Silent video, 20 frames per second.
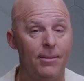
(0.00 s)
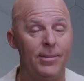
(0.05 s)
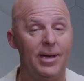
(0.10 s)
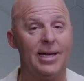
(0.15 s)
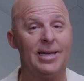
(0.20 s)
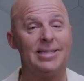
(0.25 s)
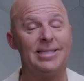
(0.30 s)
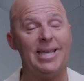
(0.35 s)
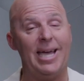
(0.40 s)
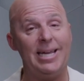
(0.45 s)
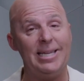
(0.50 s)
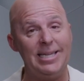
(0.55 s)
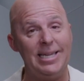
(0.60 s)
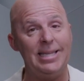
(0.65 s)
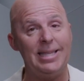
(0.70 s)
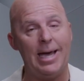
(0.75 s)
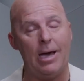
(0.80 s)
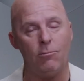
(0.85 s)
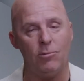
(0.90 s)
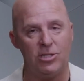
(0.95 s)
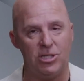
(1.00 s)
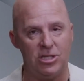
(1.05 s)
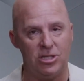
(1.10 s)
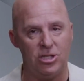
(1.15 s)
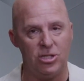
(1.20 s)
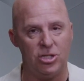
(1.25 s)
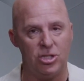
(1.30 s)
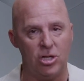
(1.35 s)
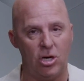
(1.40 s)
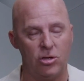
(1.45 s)
Because they need that
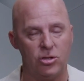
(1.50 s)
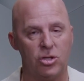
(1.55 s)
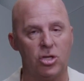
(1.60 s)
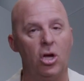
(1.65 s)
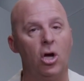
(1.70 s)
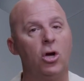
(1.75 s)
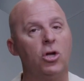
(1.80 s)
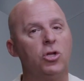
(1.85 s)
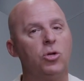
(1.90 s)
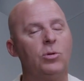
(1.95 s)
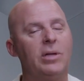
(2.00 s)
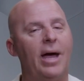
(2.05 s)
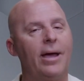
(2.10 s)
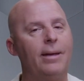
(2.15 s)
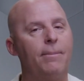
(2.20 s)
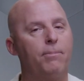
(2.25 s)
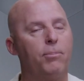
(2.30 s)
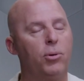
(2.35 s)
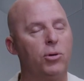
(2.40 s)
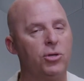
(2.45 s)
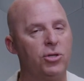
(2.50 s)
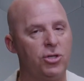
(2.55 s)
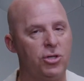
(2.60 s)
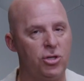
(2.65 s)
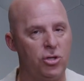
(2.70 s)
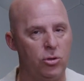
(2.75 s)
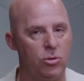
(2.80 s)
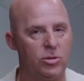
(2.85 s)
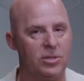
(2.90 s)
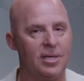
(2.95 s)
resistant starch to not only
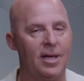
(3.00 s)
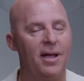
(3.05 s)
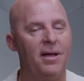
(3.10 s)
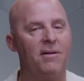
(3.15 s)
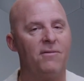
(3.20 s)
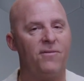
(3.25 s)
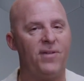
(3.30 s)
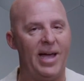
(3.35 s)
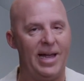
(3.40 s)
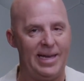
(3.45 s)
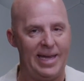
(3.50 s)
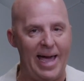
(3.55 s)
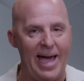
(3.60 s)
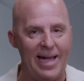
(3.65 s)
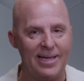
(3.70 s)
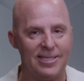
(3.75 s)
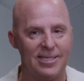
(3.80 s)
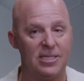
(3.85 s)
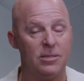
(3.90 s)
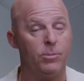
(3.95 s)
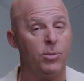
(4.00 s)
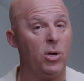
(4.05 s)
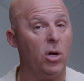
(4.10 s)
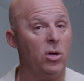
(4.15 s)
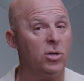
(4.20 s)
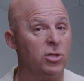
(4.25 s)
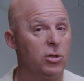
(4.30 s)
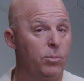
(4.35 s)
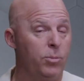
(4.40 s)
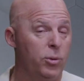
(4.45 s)
produce fatty acids, but
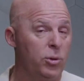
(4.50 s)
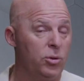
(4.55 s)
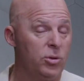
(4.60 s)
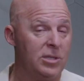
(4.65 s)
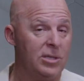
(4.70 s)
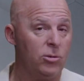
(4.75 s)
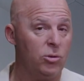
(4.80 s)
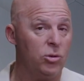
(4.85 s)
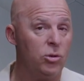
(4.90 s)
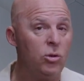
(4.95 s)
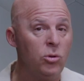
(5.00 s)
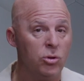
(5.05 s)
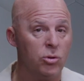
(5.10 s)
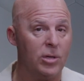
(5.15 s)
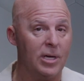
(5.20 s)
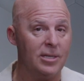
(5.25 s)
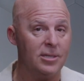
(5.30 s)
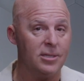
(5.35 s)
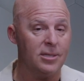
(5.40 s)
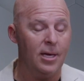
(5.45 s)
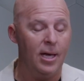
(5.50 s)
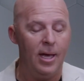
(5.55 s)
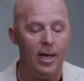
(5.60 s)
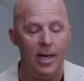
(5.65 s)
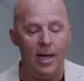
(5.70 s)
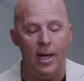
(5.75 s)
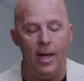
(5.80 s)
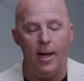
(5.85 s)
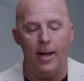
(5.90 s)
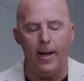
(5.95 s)
also produce certain nutrients.
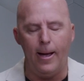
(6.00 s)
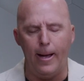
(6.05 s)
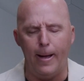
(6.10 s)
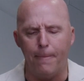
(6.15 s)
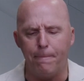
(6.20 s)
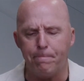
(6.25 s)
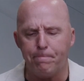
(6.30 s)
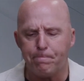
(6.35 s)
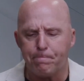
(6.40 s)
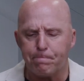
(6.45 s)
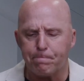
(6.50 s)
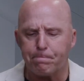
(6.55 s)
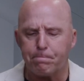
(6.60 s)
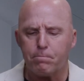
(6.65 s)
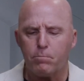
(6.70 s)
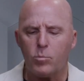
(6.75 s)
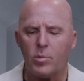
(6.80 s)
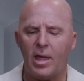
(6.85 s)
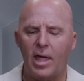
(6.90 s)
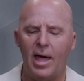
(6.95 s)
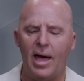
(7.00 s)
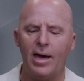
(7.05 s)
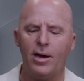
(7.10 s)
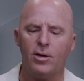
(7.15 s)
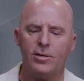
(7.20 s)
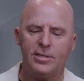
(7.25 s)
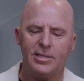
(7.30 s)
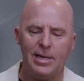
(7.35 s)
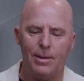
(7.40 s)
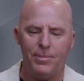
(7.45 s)
I
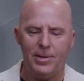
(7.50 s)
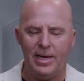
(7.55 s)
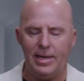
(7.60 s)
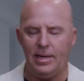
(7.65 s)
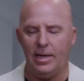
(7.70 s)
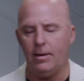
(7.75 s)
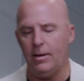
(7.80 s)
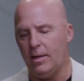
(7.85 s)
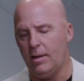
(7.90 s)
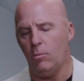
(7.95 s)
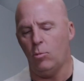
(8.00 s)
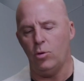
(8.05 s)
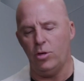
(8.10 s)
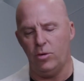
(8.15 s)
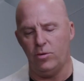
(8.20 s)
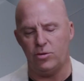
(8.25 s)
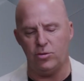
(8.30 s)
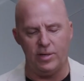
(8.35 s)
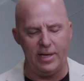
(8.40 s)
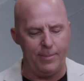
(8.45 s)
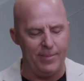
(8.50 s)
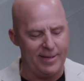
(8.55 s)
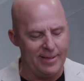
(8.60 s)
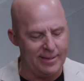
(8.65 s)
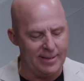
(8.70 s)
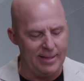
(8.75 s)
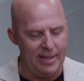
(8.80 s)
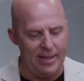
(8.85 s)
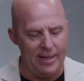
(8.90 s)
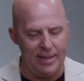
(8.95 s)
heard somebody, and I won't use their name
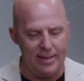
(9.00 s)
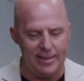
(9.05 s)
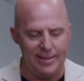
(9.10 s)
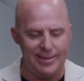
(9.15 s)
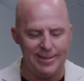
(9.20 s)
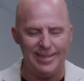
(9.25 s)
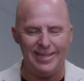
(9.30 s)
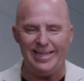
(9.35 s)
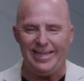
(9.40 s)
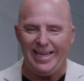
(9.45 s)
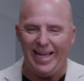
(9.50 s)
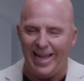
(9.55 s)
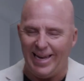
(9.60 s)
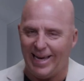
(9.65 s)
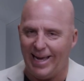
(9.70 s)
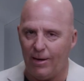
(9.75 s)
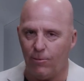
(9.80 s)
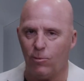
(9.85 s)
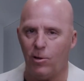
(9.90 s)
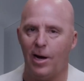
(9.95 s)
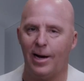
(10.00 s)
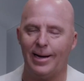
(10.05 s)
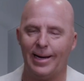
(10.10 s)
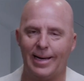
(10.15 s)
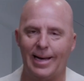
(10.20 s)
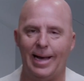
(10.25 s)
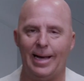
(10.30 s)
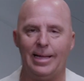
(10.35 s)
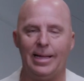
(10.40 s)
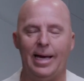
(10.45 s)
because he kind of got it wrong, and I
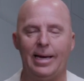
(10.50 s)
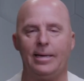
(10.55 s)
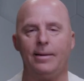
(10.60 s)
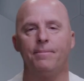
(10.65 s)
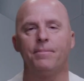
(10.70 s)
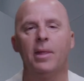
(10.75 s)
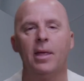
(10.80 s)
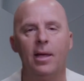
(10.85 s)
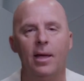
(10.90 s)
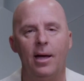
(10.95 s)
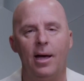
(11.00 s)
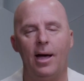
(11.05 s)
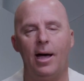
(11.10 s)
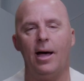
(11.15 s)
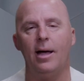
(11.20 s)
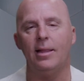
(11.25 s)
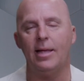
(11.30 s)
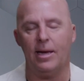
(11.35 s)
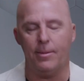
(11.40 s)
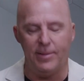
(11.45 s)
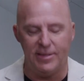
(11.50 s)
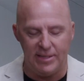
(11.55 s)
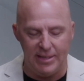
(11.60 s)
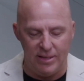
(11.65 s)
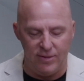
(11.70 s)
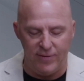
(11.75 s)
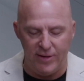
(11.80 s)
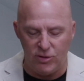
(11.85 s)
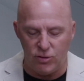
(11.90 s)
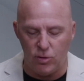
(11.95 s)
kind of like him. I like him as an
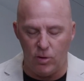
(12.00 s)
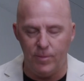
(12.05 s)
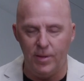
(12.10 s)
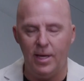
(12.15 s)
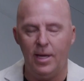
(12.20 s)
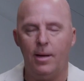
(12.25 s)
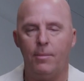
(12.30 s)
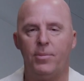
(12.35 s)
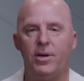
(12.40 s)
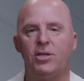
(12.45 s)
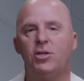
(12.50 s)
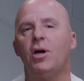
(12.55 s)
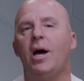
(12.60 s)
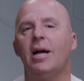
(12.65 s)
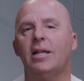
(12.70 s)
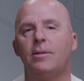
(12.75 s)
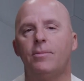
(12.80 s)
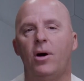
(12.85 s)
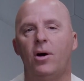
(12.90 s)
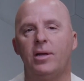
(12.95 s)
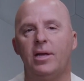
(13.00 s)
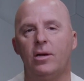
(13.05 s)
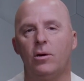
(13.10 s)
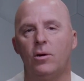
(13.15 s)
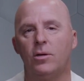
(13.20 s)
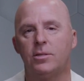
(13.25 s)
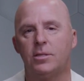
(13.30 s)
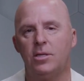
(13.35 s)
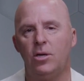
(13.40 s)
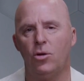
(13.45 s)
individual. But he talked about, he
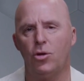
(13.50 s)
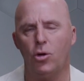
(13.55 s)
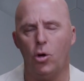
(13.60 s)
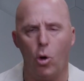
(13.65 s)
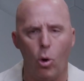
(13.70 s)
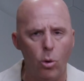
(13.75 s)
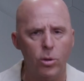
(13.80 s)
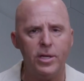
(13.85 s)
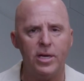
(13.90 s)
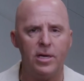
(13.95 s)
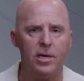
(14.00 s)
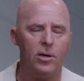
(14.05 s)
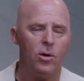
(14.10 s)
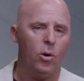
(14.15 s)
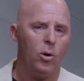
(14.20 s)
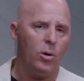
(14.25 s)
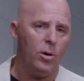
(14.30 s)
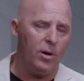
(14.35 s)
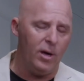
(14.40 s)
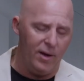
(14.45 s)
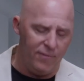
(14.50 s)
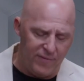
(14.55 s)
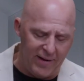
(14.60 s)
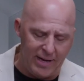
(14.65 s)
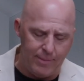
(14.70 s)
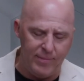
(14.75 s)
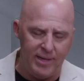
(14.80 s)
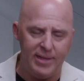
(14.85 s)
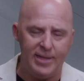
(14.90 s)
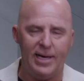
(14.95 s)
goes, you know, the only
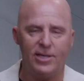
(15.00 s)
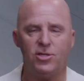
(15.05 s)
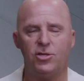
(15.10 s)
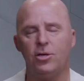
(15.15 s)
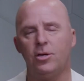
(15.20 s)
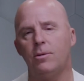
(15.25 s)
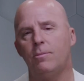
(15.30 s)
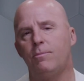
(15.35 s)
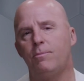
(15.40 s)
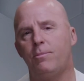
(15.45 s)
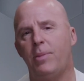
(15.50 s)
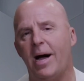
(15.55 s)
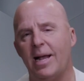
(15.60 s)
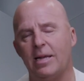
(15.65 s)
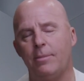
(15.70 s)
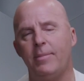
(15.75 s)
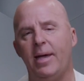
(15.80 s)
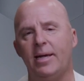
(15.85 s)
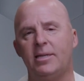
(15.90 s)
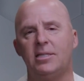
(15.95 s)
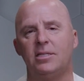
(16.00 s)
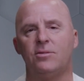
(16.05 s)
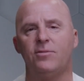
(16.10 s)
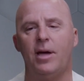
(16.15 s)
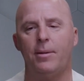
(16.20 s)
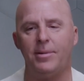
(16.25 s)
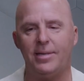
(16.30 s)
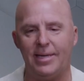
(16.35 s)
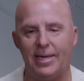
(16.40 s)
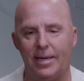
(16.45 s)
vitamin that your body makes is
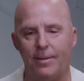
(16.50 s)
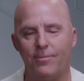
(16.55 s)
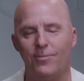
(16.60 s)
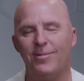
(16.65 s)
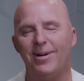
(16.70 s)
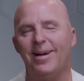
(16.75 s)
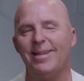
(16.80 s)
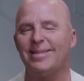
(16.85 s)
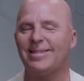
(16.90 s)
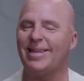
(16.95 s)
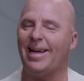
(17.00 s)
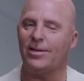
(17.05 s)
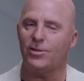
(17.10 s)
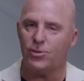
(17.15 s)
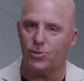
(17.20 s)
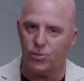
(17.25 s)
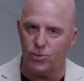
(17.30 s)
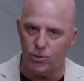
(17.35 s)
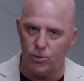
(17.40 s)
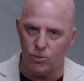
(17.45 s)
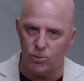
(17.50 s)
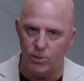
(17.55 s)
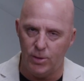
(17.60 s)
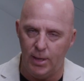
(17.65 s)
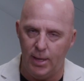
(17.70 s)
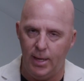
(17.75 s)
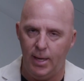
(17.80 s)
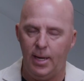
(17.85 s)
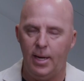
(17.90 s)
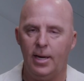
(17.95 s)
vitamin D. Well, that's not true.
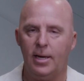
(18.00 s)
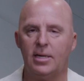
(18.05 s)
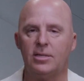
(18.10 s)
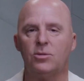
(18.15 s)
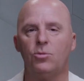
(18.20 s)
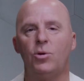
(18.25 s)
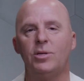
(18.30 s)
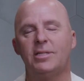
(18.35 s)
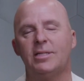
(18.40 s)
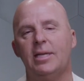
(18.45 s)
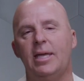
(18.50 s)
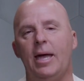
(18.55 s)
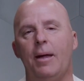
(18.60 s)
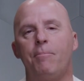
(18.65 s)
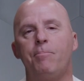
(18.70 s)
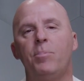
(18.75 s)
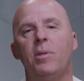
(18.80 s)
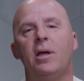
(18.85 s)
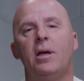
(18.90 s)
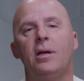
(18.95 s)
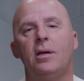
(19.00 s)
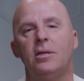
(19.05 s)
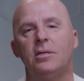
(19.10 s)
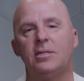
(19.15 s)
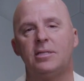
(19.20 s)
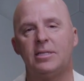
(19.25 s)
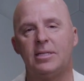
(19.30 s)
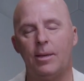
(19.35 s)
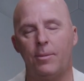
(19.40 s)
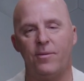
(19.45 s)
Because once again,
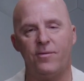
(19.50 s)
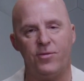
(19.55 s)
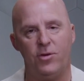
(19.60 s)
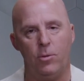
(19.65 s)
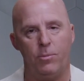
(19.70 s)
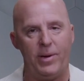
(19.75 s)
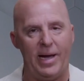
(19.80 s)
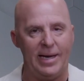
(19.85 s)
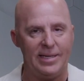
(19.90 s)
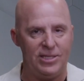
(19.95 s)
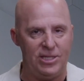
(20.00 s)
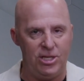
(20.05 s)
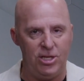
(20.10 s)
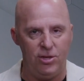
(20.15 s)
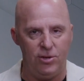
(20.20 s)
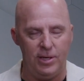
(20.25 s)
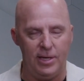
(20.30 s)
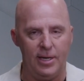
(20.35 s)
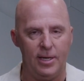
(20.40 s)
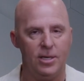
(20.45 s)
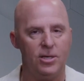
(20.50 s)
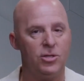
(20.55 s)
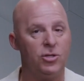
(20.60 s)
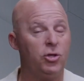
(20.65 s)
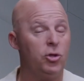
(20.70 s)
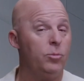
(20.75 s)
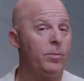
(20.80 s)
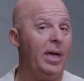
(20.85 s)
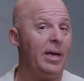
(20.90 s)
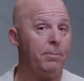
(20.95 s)
some of your bacteria
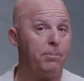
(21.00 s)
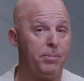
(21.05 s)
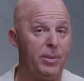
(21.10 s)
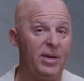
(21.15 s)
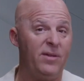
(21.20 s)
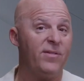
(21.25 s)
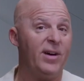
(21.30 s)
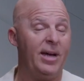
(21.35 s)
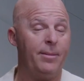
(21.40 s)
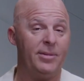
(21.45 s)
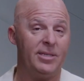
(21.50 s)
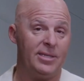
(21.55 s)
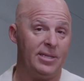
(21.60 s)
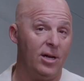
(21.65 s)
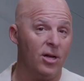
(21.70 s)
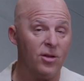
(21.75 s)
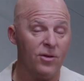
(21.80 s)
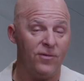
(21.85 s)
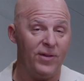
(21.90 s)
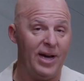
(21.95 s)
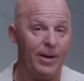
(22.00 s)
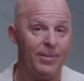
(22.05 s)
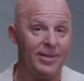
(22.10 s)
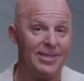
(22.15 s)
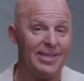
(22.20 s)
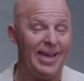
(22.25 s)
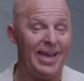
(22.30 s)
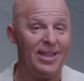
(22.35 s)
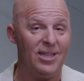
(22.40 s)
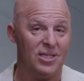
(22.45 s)
do make B vitamins and other
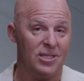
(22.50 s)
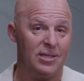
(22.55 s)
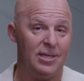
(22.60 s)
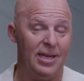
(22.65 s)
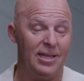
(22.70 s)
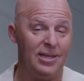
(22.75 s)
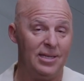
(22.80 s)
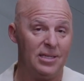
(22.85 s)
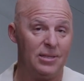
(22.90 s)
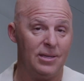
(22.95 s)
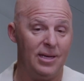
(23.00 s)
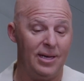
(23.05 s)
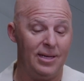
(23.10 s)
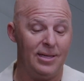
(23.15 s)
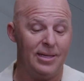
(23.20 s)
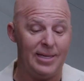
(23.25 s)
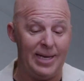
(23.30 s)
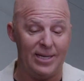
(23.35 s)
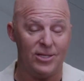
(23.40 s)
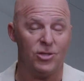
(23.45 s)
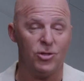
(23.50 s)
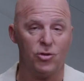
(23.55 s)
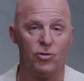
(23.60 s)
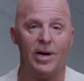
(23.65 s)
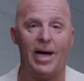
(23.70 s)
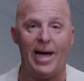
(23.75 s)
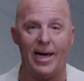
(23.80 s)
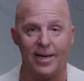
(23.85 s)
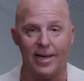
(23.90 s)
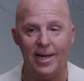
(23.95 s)
vitamins in the intestinal
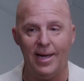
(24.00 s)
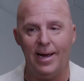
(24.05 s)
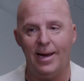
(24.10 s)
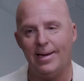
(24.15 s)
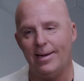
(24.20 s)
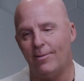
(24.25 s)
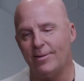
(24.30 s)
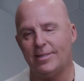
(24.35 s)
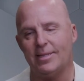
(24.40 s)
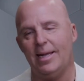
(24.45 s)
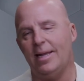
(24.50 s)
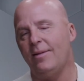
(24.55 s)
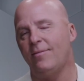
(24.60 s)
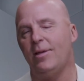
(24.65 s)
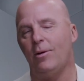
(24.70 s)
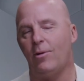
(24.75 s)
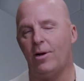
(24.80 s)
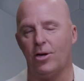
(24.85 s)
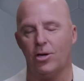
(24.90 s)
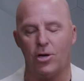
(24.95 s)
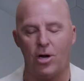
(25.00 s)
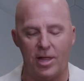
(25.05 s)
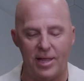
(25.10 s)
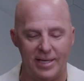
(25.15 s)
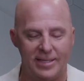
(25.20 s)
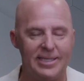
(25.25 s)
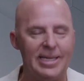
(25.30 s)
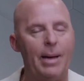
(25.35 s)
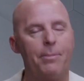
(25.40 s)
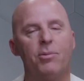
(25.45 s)
tract. Now, once again, if they want to call
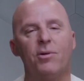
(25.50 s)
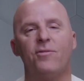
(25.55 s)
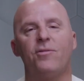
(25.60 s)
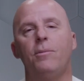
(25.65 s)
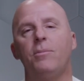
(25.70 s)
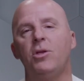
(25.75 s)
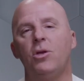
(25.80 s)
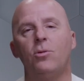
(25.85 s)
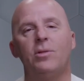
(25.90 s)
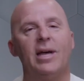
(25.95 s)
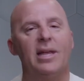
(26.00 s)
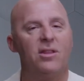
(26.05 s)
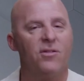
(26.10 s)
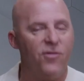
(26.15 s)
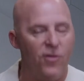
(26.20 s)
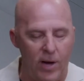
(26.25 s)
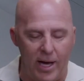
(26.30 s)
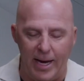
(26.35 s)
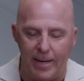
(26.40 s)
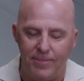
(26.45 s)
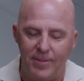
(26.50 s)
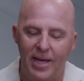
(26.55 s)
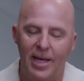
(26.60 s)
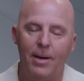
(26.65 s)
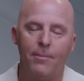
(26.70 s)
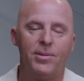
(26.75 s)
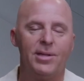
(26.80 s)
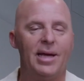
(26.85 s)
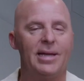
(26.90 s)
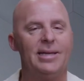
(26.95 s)
that separate from you, that's fine.
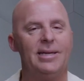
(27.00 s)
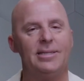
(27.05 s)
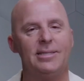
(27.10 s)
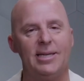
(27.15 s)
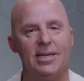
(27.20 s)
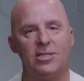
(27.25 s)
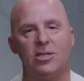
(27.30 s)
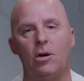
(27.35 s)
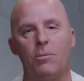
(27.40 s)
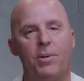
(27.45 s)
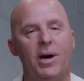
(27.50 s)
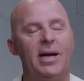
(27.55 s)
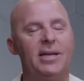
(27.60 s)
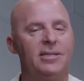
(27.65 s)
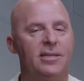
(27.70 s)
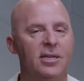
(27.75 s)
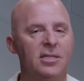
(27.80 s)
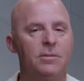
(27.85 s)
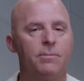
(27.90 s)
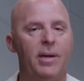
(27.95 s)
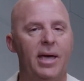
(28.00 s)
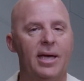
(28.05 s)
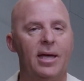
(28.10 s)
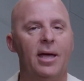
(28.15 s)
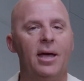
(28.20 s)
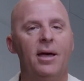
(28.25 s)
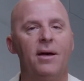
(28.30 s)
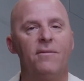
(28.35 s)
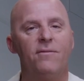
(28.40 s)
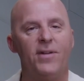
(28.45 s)
But the idea is this, our body does
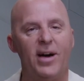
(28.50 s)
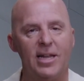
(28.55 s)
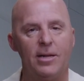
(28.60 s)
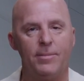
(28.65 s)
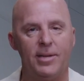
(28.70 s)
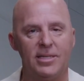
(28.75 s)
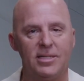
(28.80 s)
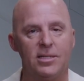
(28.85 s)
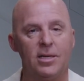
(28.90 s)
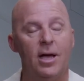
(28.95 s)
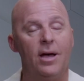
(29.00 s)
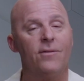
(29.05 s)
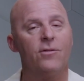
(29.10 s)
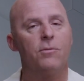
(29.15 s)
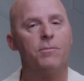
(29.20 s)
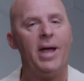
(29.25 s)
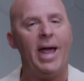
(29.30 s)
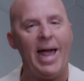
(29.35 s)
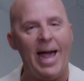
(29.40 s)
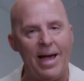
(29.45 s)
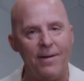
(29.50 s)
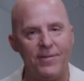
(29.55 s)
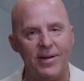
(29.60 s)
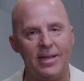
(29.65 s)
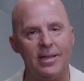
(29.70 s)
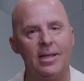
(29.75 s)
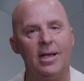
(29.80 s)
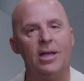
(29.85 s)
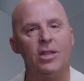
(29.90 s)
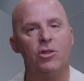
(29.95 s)
make vitamins from
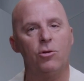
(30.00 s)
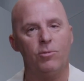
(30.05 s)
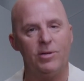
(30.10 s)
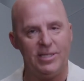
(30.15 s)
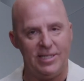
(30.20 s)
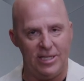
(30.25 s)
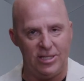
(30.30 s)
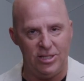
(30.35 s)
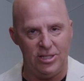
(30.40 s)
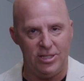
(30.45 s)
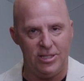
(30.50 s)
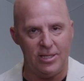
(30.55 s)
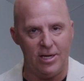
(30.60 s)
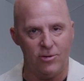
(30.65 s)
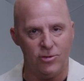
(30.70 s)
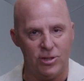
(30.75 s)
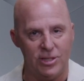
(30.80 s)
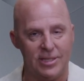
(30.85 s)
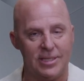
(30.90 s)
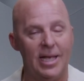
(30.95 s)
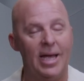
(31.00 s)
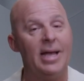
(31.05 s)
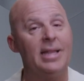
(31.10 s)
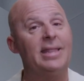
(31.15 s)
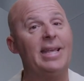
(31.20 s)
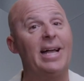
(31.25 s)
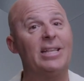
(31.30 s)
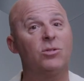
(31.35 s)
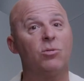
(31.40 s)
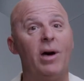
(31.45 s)
having the resistant starches.
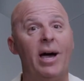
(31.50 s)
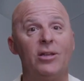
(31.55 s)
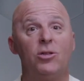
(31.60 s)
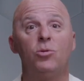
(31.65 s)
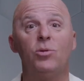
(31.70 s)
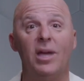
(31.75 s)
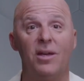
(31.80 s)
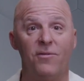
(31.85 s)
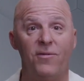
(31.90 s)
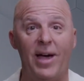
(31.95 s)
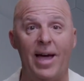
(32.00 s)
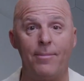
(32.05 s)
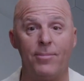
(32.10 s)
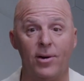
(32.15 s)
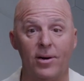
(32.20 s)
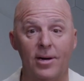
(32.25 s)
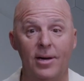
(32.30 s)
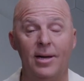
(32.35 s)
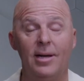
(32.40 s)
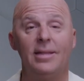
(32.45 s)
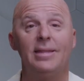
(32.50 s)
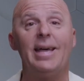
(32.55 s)
That's why I do like fiber.